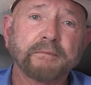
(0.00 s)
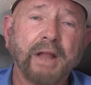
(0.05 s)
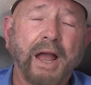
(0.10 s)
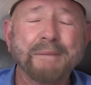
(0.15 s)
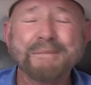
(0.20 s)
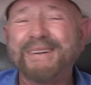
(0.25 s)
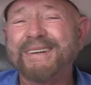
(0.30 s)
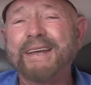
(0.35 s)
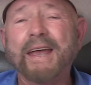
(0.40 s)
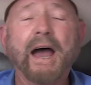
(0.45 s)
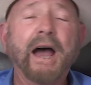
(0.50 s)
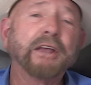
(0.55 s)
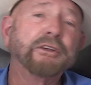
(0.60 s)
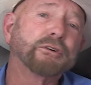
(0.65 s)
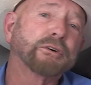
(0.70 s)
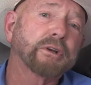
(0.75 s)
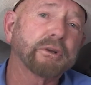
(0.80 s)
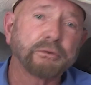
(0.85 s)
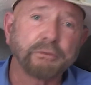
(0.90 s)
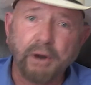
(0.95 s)
I mean, yeah,
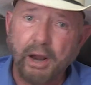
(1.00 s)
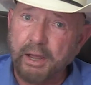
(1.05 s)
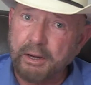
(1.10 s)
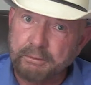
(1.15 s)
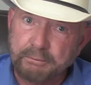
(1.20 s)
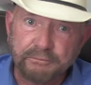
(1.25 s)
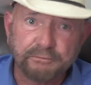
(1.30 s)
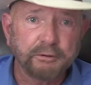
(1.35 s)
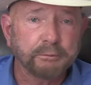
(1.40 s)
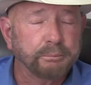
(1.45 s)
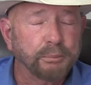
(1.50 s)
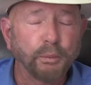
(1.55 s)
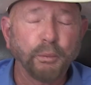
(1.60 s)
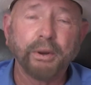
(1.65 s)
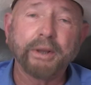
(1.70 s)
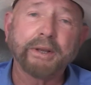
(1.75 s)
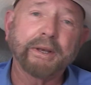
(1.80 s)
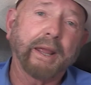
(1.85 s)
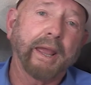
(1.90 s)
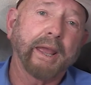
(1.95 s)
you can ride them from
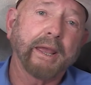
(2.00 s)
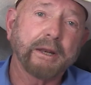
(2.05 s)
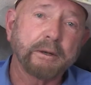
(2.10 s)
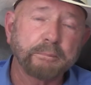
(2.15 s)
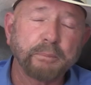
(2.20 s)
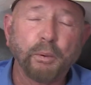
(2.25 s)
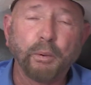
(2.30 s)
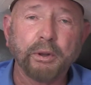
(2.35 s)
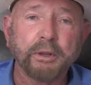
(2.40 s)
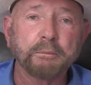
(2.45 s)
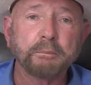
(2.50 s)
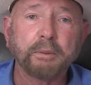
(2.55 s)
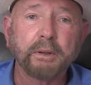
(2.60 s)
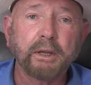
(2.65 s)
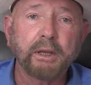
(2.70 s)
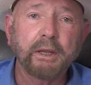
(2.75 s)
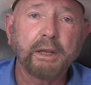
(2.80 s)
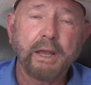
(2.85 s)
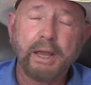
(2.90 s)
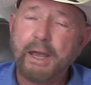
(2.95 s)
point A to point
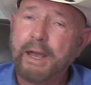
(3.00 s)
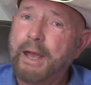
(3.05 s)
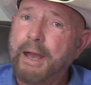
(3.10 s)
B,